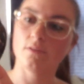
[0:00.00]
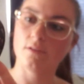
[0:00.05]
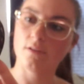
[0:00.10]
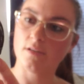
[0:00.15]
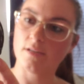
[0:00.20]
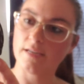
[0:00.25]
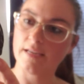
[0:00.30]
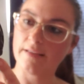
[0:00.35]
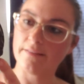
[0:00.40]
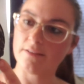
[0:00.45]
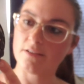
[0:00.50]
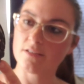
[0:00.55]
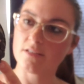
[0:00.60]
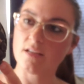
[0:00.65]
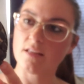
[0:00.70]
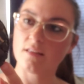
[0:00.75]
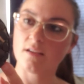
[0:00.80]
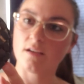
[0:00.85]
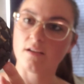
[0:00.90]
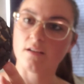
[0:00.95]
again, there's
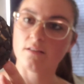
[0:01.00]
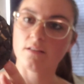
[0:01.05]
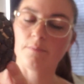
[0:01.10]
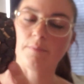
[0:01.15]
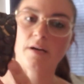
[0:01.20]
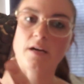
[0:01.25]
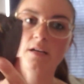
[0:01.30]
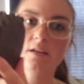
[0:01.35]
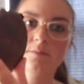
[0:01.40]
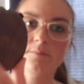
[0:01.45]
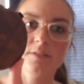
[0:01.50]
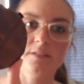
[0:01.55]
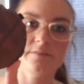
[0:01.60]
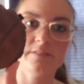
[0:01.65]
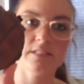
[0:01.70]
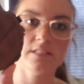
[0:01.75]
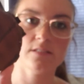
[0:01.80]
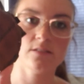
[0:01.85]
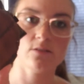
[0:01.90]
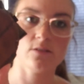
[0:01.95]
nothing on the bottom of
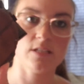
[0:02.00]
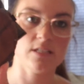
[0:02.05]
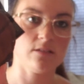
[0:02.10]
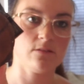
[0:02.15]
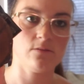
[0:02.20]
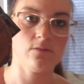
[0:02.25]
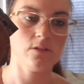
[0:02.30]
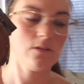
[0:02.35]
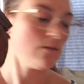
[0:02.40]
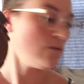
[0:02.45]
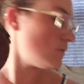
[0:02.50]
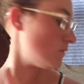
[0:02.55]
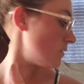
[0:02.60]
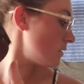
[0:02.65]
it, so I don't know.